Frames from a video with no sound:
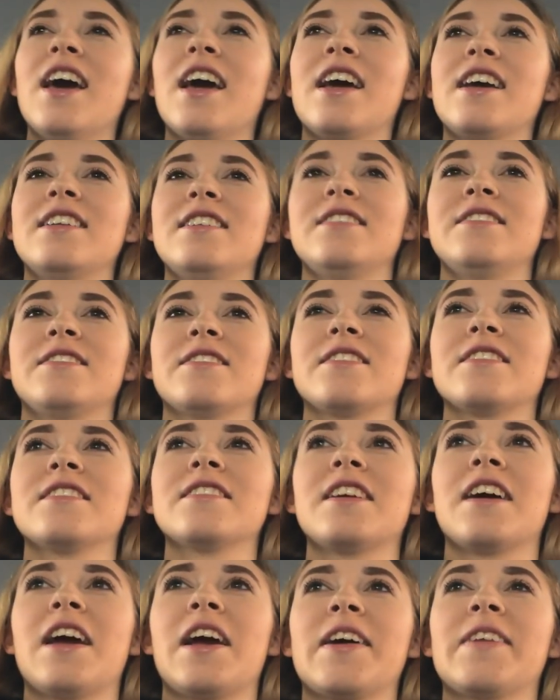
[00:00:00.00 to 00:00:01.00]
and
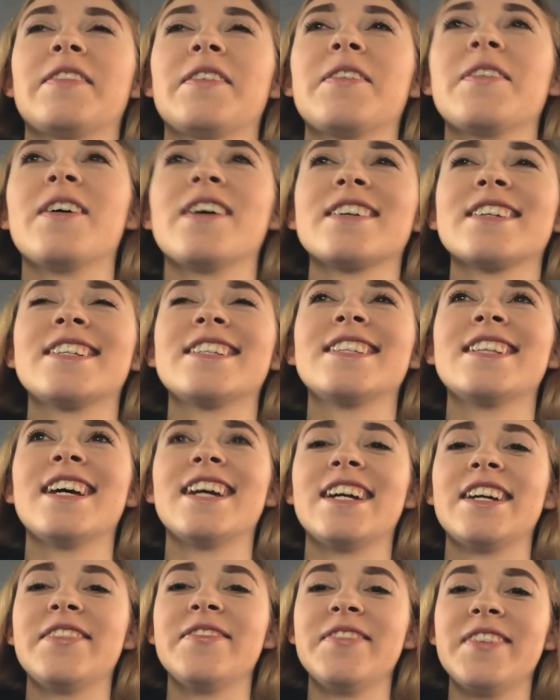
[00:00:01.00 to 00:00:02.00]
dessert and we watched the
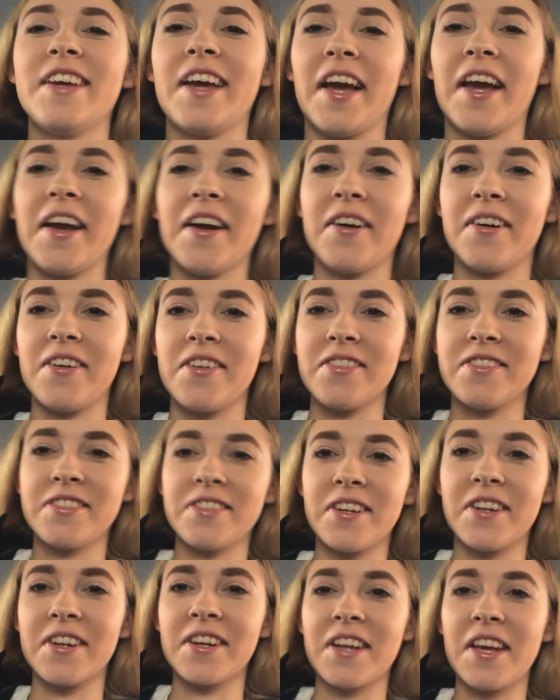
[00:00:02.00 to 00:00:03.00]
NBA
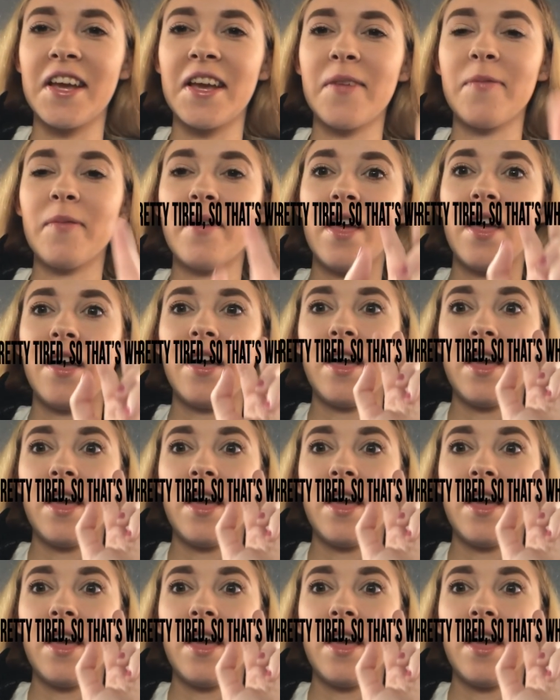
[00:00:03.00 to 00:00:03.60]
All-Star game.